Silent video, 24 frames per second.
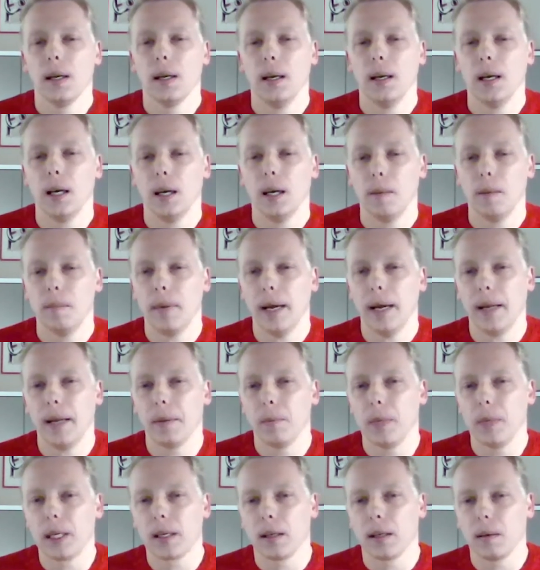
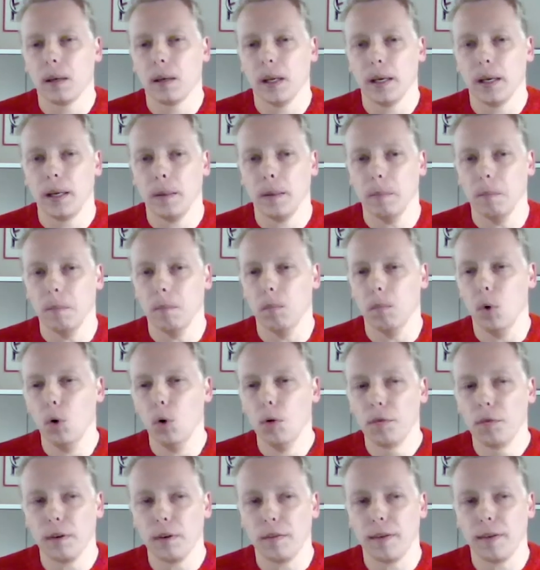And we can
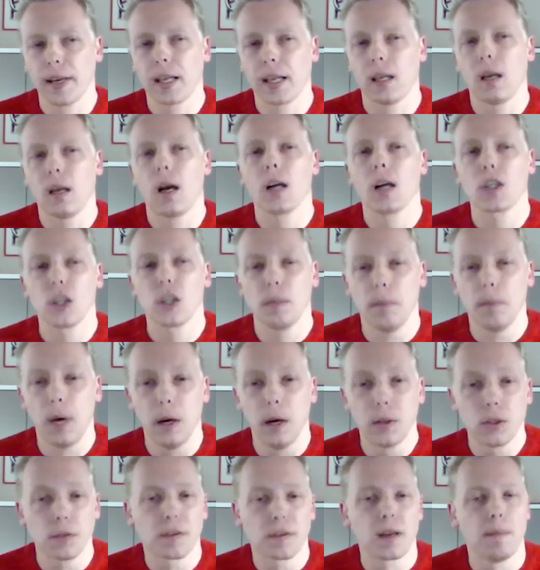move a very large
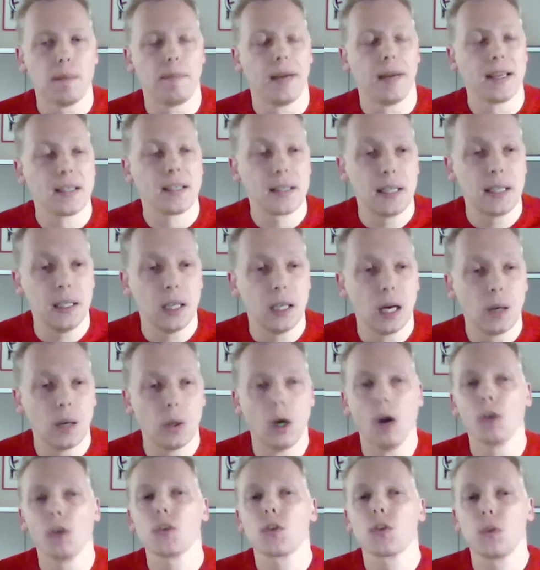amount of capacity
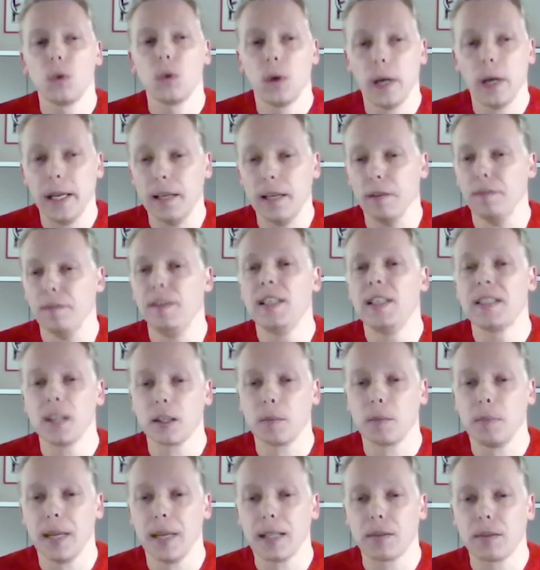now also in a
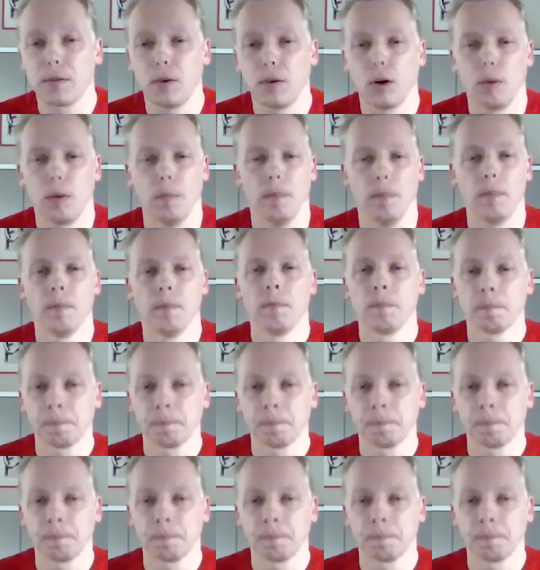VSAT platform.